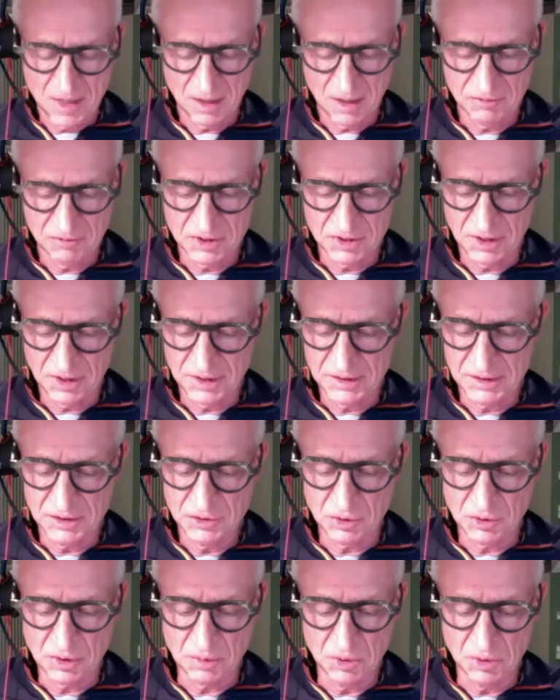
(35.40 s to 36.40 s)

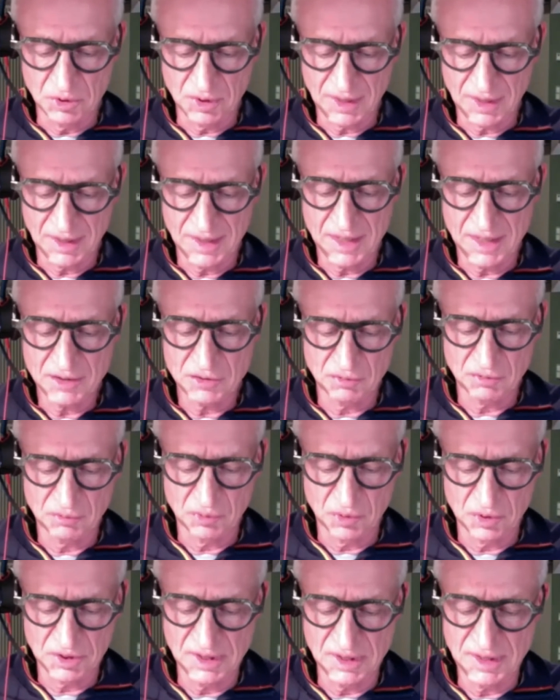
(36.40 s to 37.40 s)
facilities to communicate and so
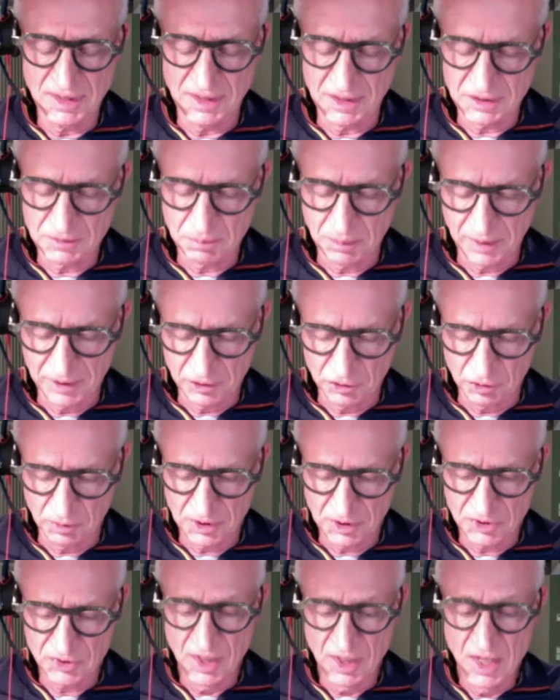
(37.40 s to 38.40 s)
forth. He can explain
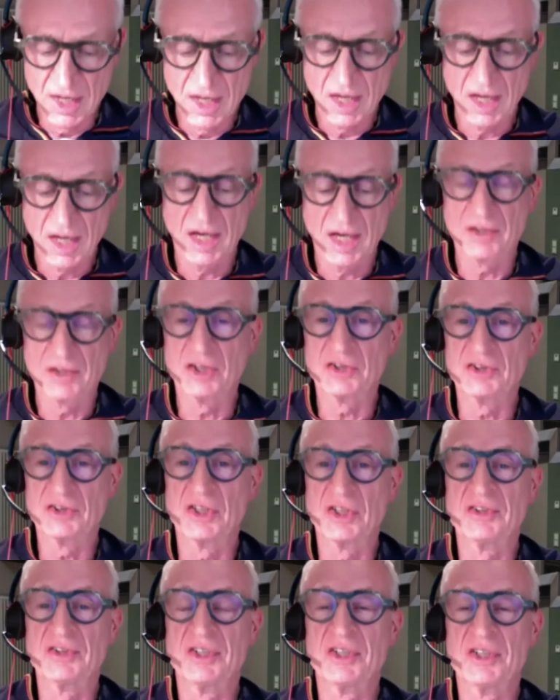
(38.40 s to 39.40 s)
to us.
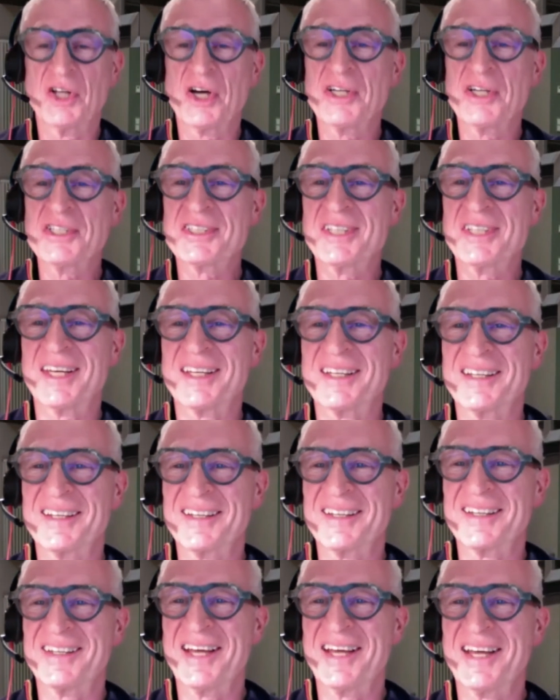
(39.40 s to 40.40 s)
The nice
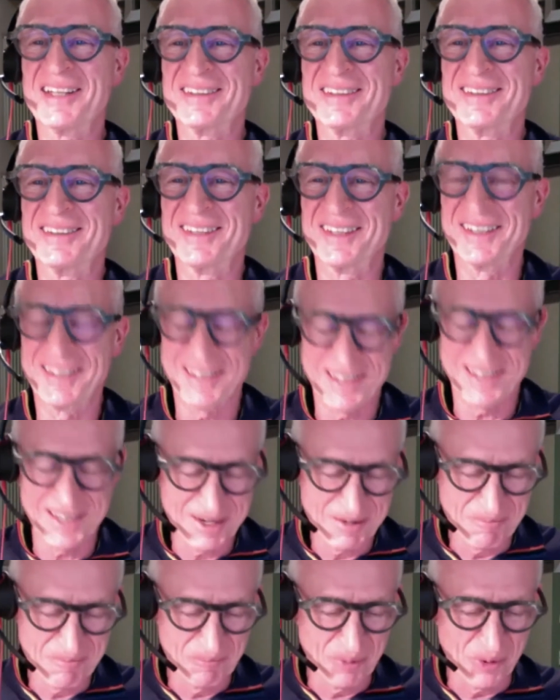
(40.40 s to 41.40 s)
thing that
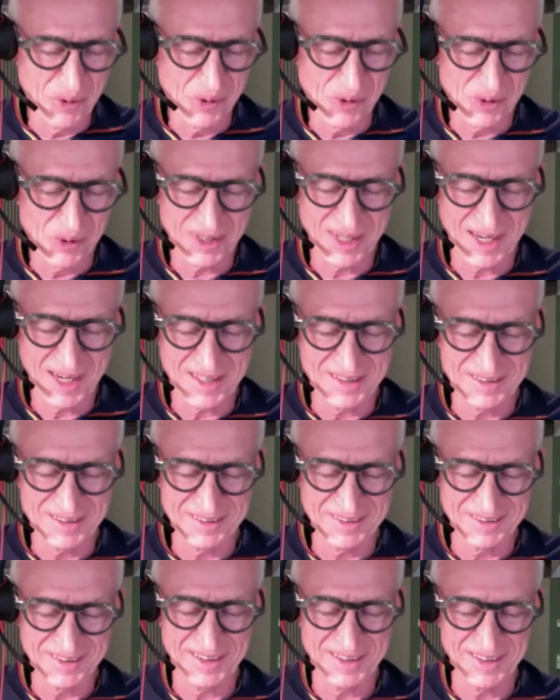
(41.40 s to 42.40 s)
Paul
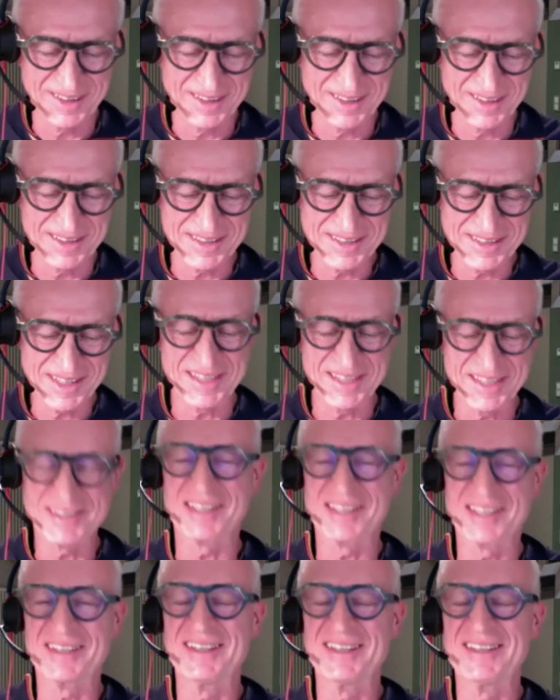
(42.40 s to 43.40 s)
can say is
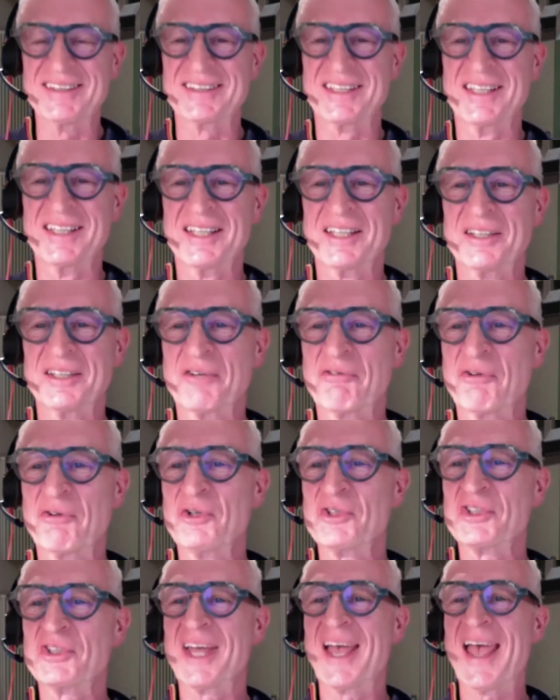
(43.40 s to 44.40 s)
that he's the
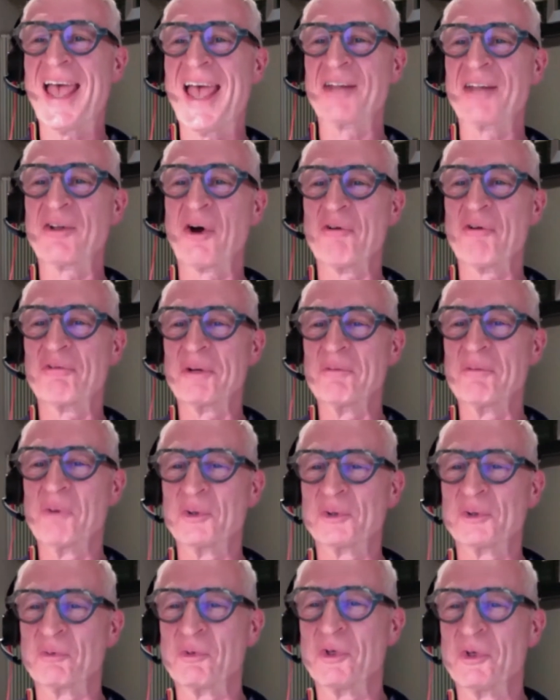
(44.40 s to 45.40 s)
first head of
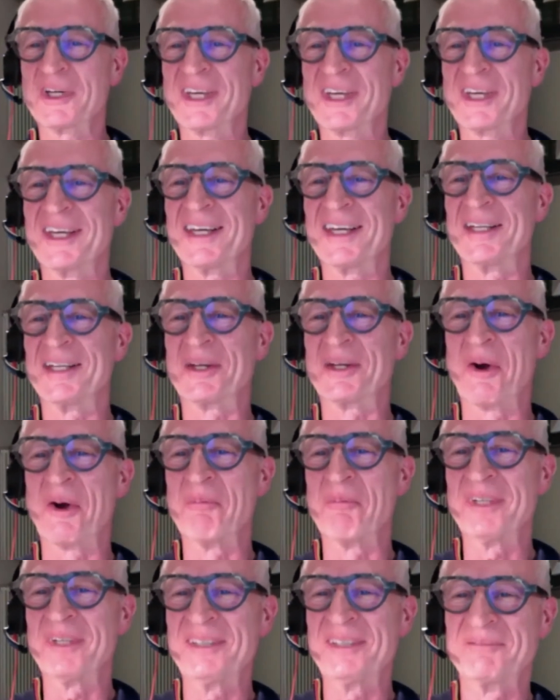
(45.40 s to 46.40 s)
remote working in the
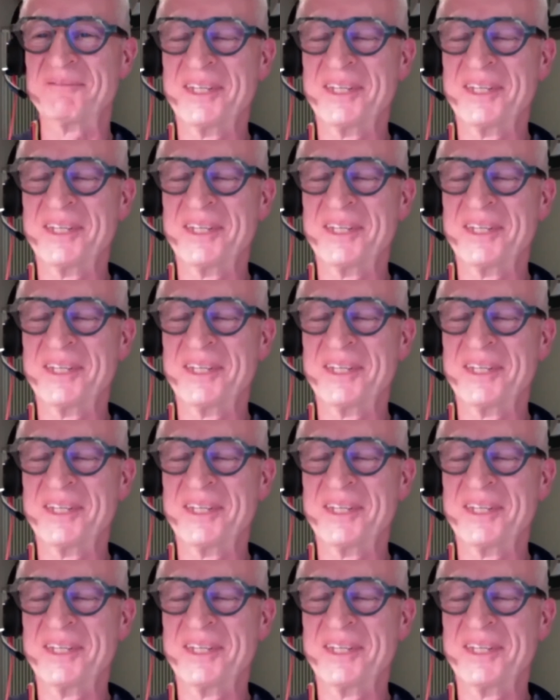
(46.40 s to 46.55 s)
company.